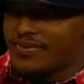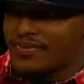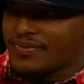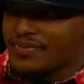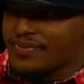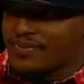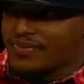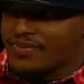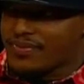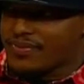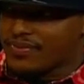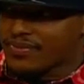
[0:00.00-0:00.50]

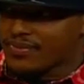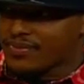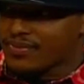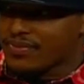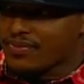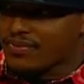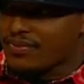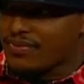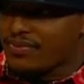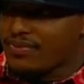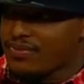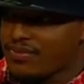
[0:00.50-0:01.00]
Okay.
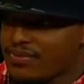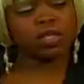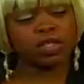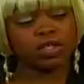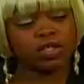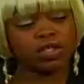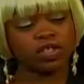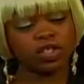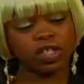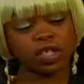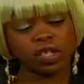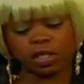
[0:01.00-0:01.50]

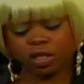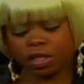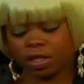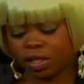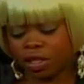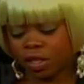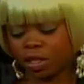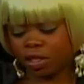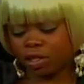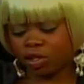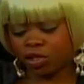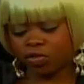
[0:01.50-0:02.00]

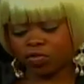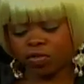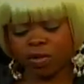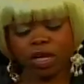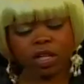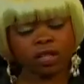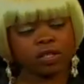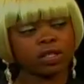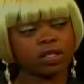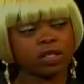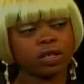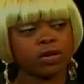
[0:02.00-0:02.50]
JCA
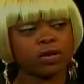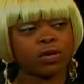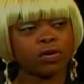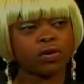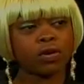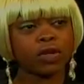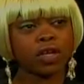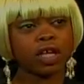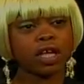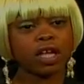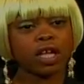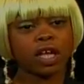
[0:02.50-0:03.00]
Jarrell. So,
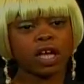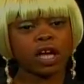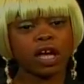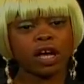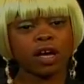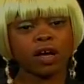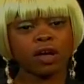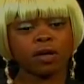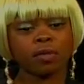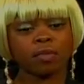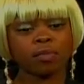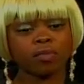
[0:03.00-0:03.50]

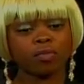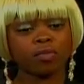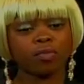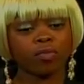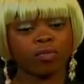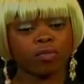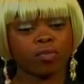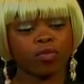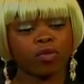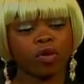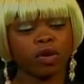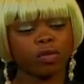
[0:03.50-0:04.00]
um,
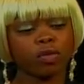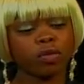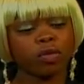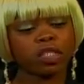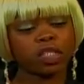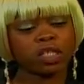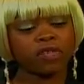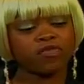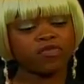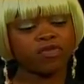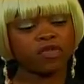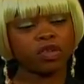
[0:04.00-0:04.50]
what was
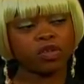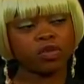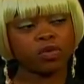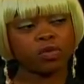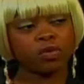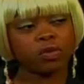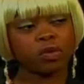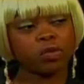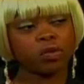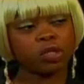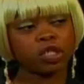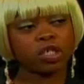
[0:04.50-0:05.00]
it for you?
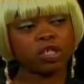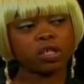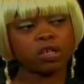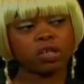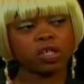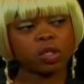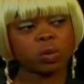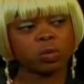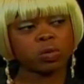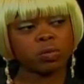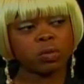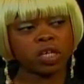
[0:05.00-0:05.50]
What was your
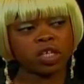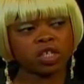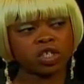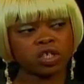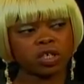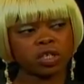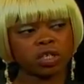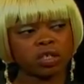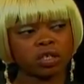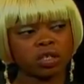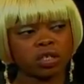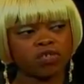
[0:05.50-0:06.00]

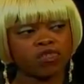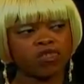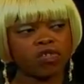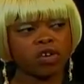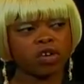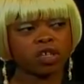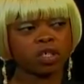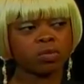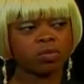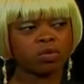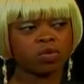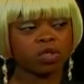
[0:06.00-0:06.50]
inspiration as far
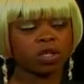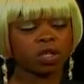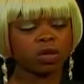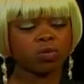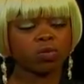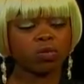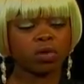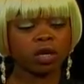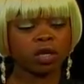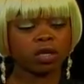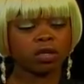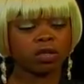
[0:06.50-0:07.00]
as music?
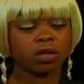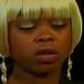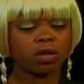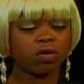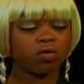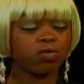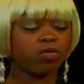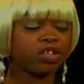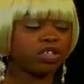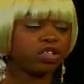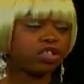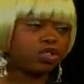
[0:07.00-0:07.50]
What
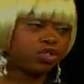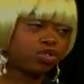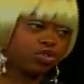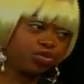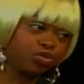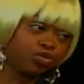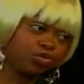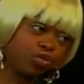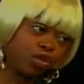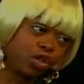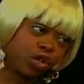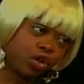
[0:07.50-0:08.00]
when did
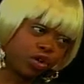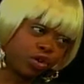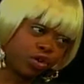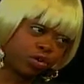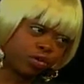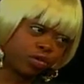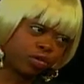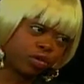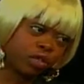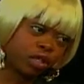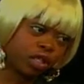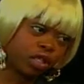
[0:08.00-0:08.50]
you
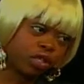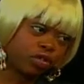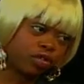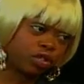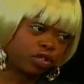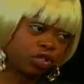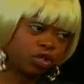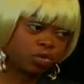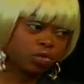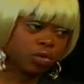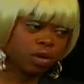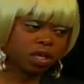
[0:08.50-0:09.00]
know
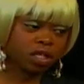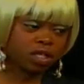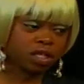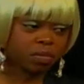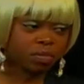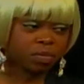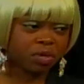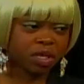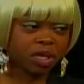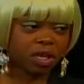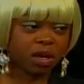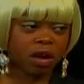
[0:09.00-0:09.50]
that you wanted to
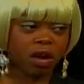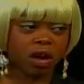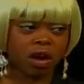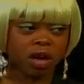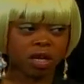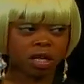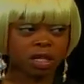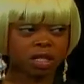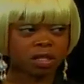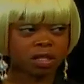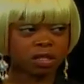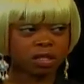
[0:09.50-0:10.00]
be an
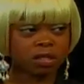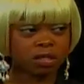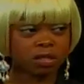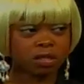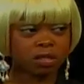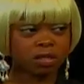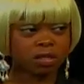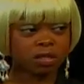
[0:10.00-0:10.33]
artist?